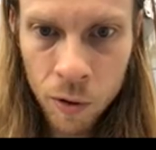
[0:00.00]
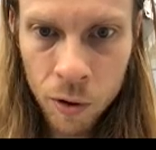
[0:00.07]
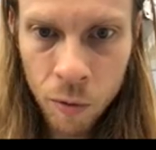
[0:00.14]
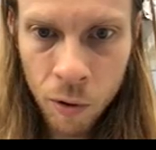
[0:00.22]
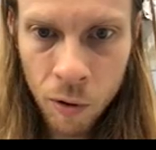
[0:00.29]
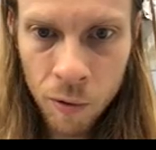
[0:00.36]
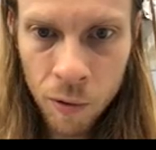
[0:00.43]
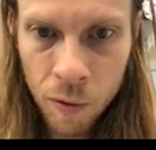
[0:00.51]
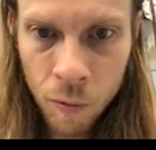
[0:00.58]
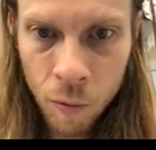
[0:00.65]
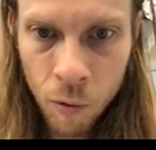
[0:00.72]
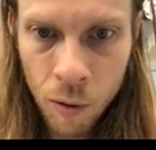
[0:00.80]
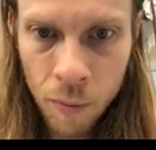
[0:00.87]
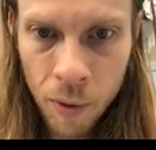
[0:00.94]
square root
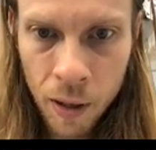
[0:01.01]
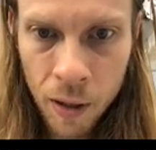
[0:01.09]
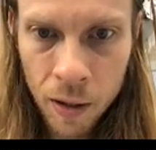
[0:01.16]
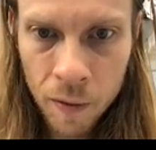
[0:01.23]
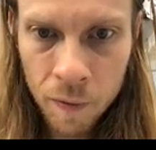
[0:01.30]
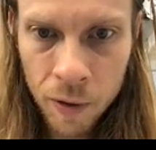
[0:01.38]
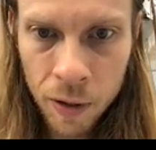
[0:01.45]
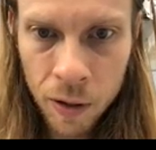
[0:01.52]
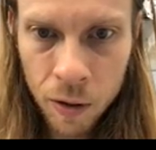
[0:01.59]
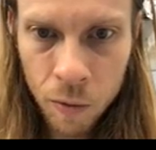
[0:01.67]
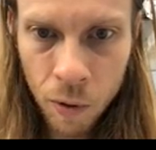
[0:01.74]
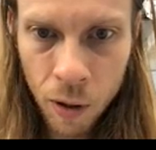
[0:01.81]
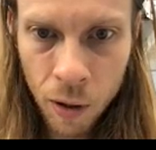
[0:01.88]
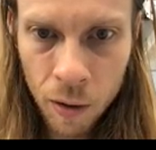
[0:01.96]
of 1 minus v
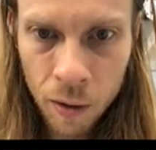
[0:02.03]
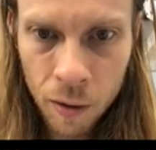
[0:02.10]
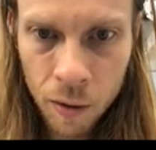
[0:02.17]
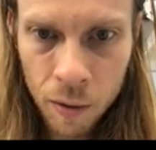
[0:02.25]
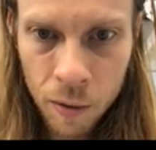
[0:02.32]
squared,